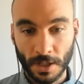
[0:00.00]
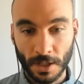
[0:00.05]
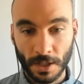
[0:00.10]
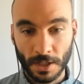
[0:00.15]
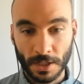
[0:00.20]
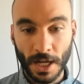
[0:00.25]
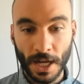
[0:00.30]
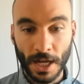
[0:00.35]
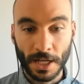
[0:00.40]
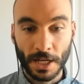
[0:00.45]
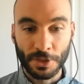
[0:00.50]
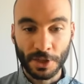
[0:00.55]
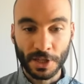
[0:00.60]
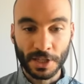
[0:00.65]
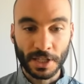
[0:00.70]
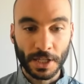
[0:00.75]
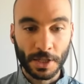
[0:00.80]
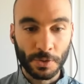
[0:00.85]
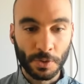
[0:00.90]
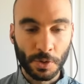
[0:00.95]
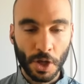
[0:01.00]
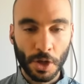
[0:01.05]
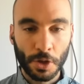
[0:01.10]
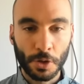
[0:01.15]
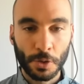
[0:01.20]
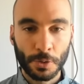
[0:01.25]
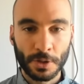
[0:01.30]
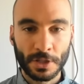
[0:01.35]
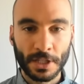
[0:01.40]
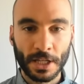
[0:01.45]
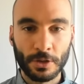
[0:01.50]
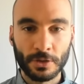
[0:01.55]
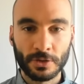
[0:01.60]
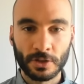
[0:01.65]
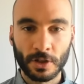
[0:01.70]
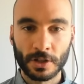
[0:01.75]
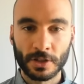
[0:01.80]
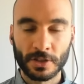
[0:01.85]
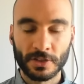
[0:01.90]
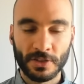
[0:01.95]
Yeah, and I think the other thing that you
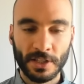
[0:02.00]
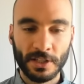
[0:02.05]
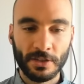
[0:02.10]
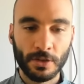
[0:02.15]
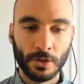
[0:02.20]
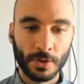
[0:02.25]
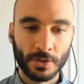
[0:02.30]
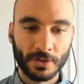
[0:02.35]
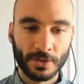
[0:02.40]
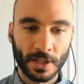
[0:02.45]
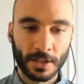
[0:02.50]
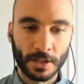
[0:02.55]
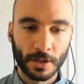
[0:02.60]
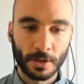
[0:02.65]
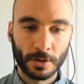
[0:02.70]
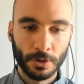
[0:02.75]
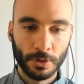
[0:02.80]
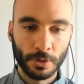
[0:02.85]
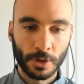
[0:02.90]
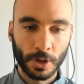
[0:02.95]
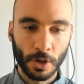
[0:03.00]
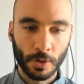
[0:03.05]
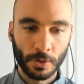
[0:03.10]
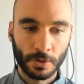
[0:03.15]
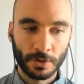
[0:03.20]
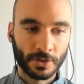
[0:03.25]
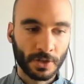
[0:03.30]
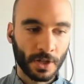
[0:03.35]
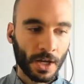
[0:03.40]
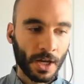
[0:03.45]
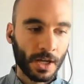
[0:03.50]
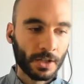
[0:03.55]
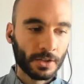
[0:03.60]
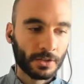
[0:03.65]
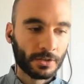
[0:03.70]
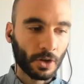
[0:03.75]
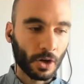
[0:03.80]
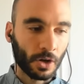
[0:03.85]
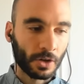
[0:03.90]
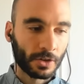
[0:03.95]
start to see too is then the glucose
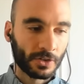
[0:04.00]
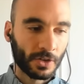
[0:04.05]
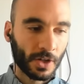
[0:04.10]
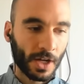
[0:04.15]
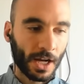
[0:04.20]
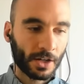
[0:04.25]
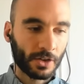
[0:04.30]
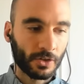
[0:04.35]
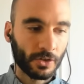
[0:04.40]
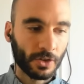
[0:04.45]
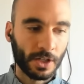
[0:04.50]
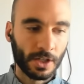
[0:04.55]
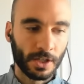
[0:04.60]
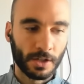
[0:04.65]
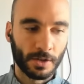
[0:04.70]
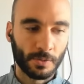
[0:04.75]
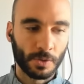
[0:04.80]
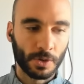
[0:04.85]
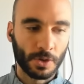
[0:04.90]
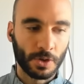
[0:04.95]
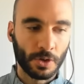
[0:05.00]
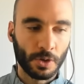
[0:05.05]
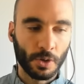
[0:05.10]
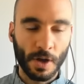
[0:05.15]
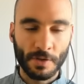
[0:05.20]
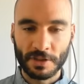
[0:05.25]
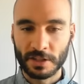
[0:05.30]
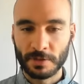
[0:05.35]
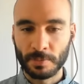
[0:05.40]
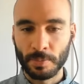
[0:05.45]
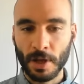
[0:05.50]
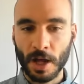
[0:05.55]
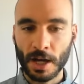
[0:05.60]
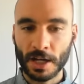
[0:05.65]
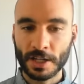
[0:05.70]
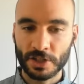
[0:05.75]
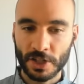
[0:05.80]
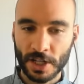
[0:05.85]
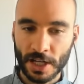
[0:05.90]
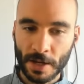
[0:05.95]
starts to actually, you have this
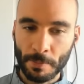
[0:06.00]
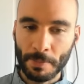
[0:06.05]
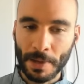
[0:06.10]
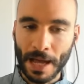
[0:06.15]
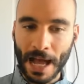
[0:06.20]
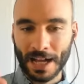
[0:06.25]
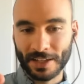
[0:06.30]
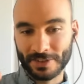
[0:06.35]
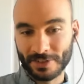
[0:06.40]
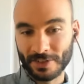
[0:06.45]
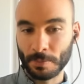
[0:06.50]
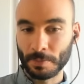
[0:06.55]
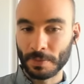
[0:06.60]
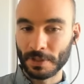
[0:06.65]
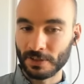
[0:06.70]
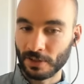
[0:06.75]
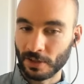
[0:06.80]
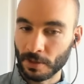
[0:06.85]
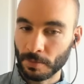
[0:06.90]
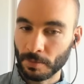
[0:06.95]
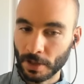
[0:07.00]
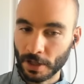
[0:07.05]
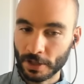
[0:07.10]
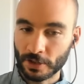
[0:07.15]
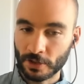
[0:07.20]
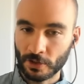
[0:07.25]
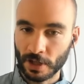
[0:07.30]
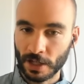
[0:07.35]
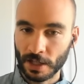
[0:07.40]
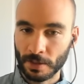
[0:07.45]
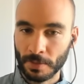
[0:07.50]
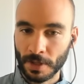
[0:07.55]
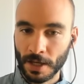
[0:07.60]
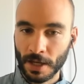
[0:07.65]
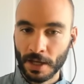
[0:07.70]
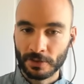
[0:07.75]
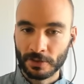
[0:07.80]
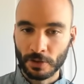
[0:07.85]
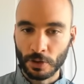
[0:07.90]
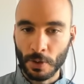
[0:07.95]
blockage and it backs up into the bloodstream.
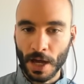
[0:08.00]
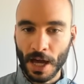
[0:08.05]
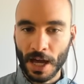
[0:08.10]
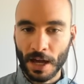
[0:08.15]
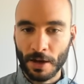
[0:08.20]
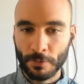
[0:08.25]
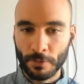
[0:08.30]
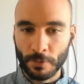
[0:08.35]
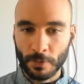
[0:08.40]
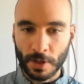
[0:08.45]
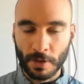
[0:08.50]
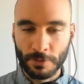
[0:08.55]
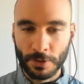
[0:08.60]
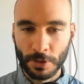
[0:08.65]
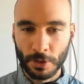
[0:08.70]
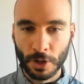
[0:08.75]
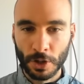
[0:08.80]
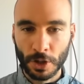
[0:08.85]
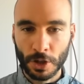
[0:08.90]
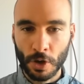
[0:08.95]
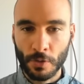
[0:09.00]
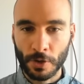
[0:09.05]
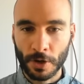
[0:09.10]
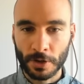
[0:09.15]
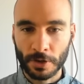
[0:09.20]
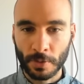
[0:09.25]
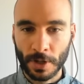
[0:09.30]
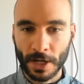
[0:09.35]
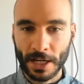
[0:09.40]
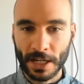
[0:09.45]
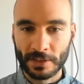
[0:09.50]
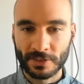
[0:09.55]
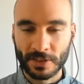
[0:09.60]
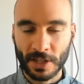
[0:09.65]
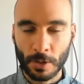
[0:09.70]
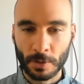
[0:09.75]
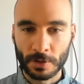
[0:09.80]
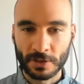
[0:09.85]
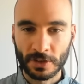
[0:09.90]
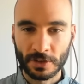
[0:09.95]
So you have, if you look over at the right-hand side
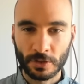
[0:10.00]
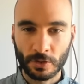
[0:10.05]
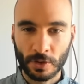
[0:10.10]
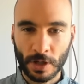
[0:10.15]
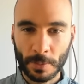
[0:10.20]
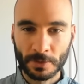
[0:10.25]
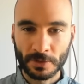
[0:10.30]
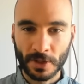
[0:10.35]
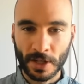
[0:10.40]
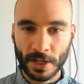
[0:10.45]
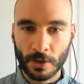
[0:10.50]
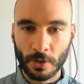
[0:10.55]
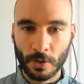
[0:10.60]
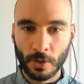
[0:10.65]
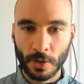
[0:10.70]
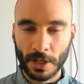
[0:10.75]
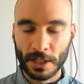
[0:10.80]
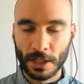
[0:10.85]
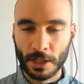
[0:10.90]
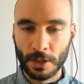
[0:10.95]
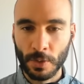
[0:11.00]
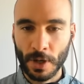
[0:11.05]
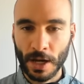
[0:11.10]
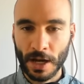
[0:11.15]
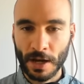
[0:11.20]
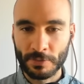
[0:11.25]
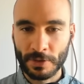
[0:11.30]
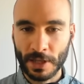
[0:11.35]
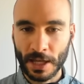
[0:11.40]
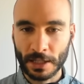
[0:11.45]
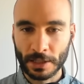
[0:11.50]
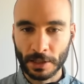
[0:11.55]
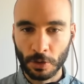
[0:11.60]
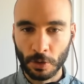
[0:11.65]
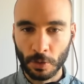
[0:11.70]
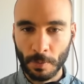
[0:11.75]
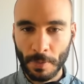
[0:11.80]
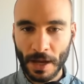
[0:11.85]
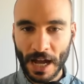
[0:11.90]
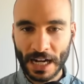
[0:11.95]
where it says Krebs cycle, and then you have that
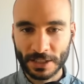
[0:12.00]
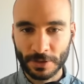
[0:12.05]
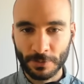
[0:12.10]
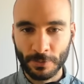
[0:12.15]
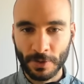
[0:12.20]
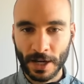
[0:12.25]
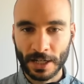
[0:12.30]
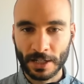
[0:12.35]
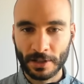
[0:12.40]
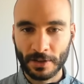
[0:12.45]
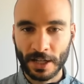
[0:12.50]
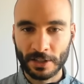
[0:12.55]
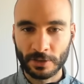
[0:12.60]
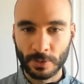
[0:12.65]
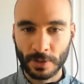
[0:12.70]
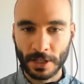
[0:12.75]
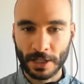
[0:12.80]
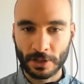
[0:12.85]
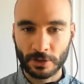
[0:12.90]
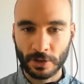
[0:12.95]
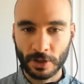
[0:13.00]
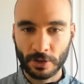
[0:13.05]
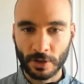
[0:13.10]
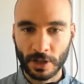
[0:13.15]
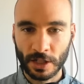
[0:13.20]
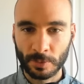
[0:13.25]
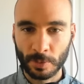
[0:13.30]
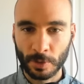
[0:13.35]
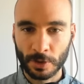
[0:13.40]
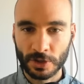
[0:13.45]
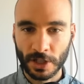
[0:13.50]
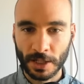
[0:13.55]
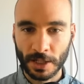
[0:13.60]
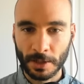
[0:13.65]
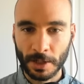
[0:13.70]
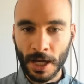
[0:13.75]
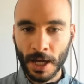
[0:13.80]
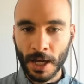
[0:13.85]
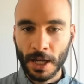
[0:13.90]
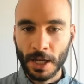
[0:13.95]
little magnified glass with the electron transport
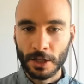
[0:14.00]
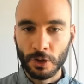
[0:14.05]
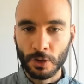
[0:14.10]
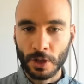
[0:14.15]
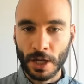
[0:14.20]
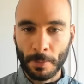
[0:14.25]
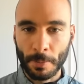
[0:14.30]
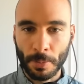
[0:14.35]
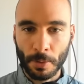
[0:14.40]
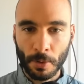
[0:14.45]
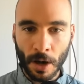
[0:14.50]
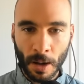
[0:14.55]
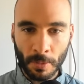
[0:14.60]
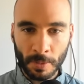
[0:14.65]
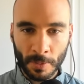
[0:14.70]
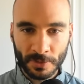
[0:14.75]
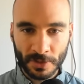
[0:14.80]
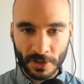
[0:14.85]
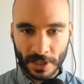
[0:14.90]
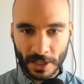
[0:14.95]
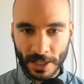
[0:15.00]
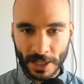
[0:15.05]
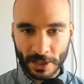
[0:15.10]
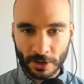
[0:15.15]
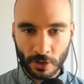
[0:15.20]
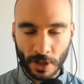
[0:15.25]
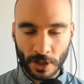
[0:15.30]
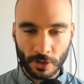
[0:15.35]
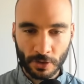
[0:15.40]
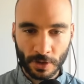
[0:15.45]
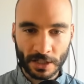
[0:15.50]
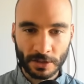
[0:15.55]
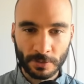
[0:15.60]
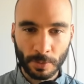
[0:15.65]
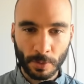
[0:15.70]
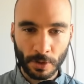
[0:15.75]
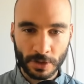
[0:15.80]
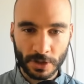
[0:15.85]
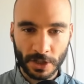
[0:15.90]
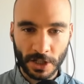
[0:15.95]
chain, you get problems in the electron
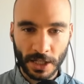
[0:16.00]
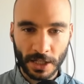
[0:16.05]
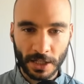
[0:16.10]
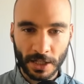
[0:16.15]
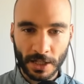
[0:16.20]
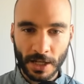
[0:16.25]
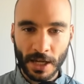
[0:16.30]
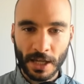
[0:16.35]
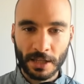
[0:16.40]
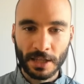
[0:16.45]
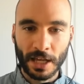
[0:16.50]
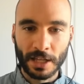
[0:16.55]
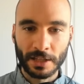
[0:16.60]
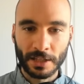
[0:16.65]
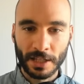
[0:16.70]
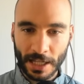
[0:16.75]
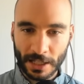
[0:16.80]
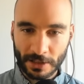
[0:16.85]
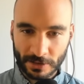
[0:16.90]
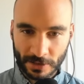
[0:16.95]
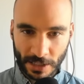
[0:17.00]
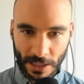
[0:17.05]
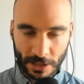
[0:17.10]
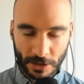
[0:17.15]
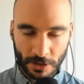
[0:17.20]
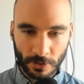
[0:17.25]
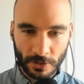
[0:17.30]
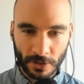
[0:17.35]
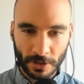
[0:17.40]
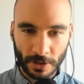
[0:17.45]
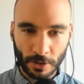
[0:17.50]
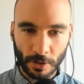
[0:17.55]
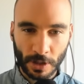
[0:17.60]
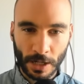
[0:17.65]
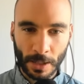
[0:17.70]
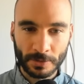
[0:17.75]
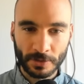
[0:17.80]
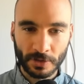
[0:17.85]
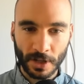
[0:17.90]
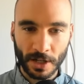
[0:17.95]
transport chain. That leads to issues in the
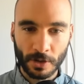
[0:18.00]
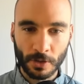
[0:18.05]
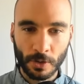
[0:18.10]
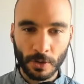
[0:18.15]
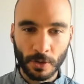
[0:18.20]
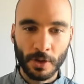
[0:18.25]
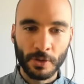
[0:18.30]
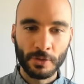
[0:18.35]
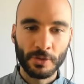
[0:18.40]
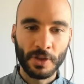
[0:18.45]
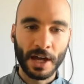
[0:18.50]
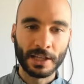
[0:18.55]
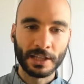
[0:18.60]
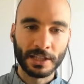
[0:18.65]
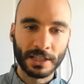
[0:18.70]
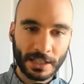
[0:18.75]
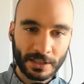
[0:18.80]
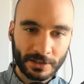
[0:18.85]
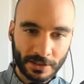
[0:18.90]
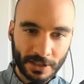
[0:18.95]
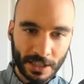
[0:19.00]
Krebs cycle. That leads to